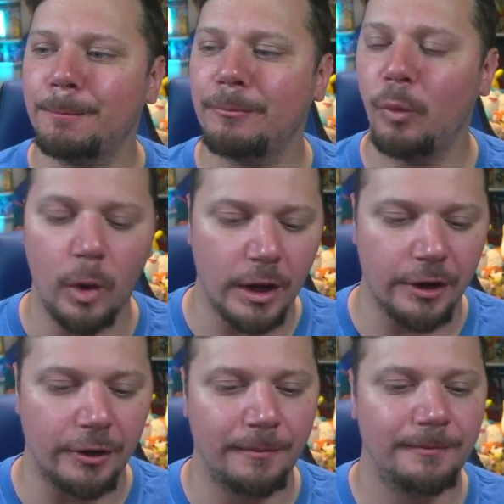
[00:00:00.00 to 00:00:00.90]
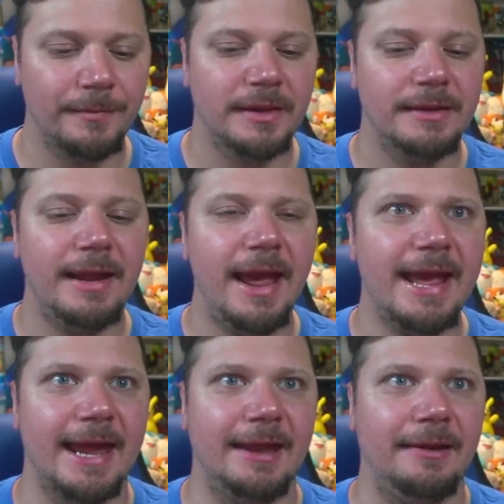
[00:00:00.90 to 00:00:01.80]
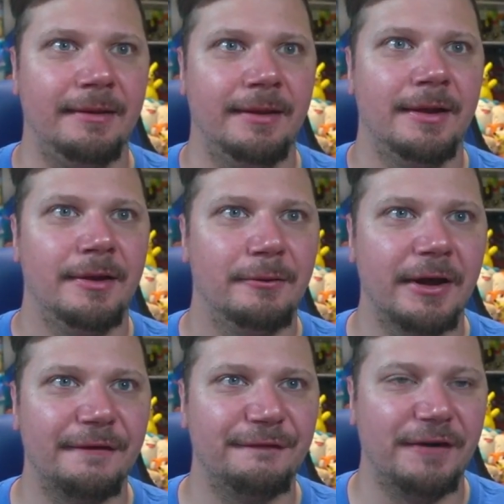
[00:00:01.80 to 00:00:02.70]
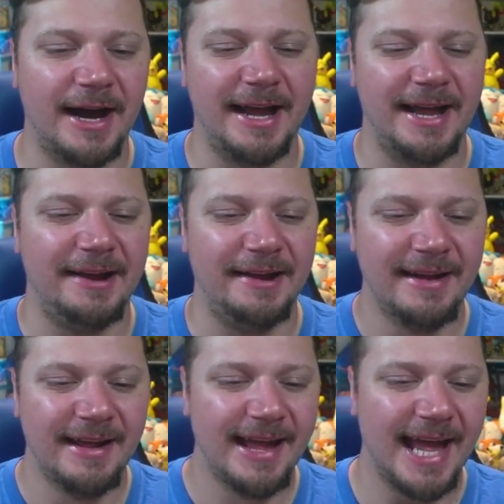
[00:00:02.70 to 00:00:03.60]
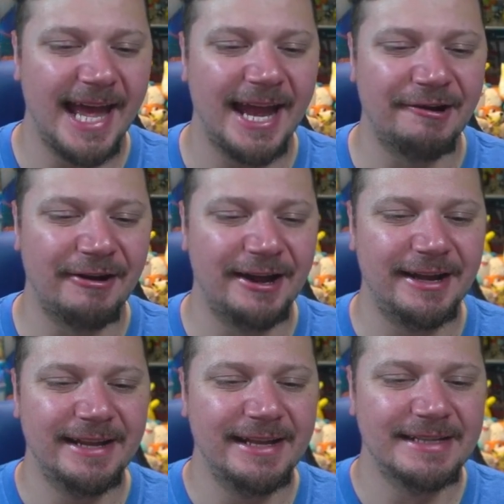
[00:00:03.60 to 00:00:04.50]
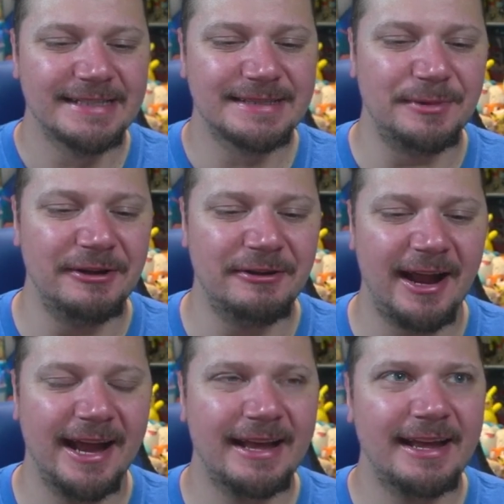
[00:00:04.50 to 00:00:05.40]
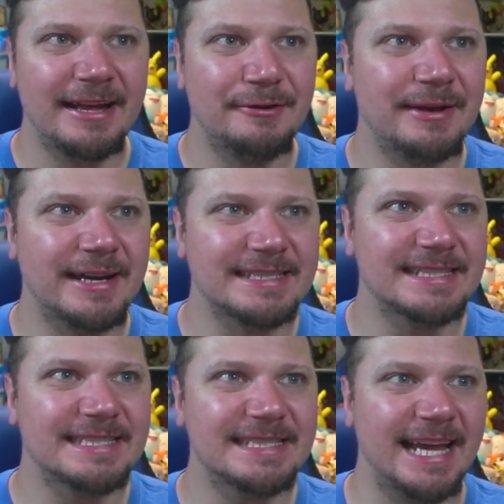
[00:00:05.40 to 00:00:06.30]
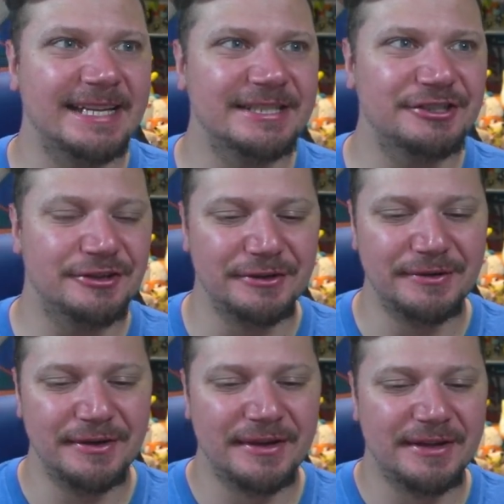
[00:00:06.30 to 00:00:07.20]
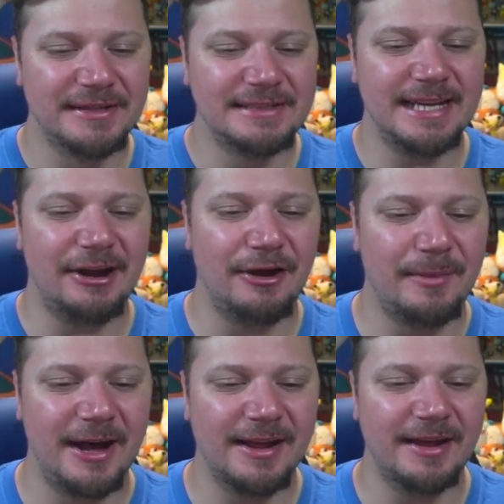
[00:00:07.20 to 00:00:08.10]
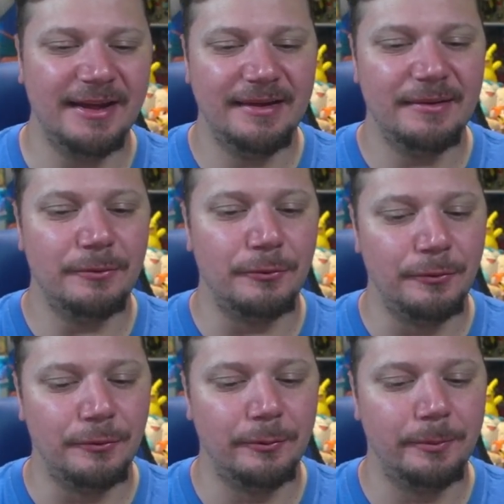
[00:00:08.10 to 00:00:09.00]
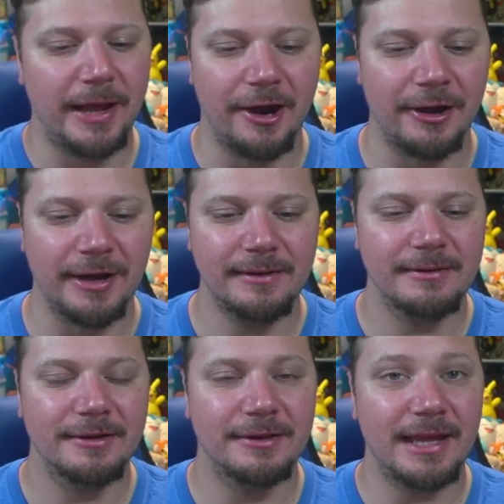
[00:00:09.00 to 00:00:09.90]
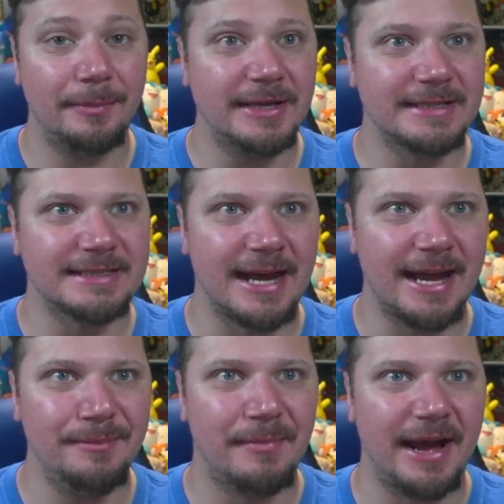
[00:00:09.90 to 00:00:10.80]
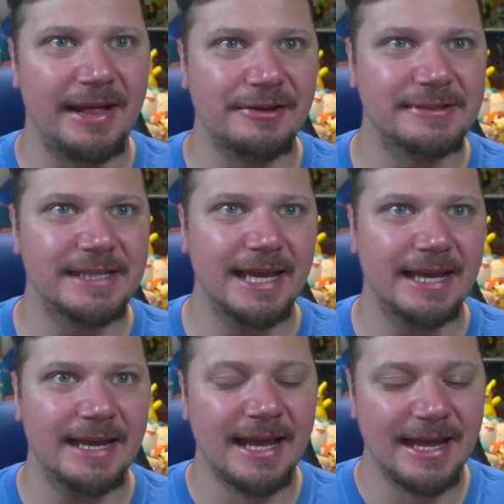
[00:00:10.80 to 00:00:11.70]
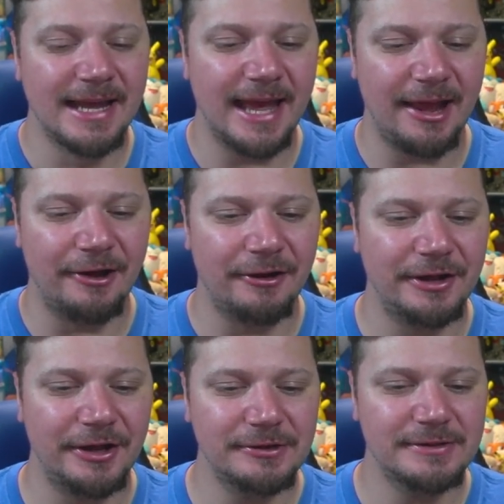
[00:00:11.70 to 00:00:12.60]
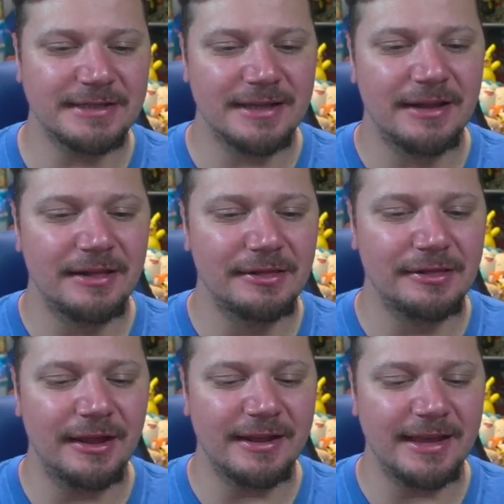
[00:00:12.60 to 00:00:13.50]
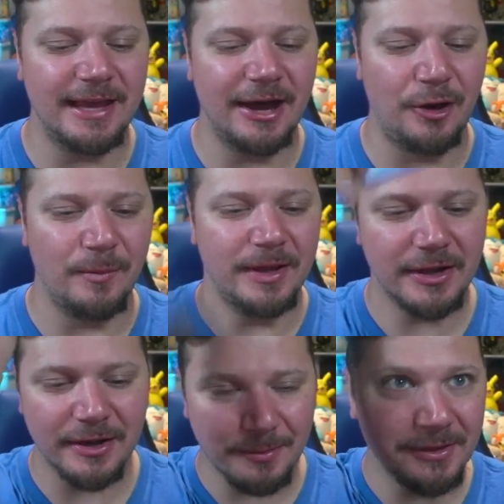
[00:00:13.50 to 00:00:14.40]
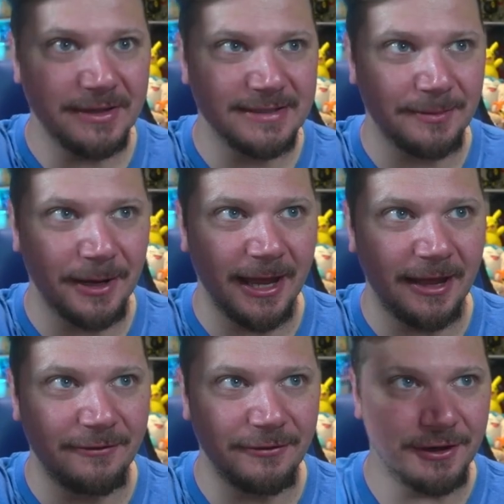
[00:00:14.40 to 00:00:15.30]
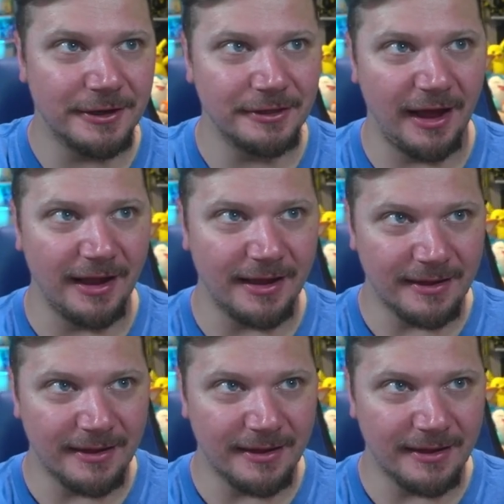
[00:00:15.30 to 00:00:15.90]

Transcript: Water. Dang it. We got Fire, Aeron, Spinarak. We got Sandshrew, Darumaka. Ooh, Perrin. Could that be a sign? Milotic, Gyarados. Lucky Helmet, gonna put this on my head for good luck.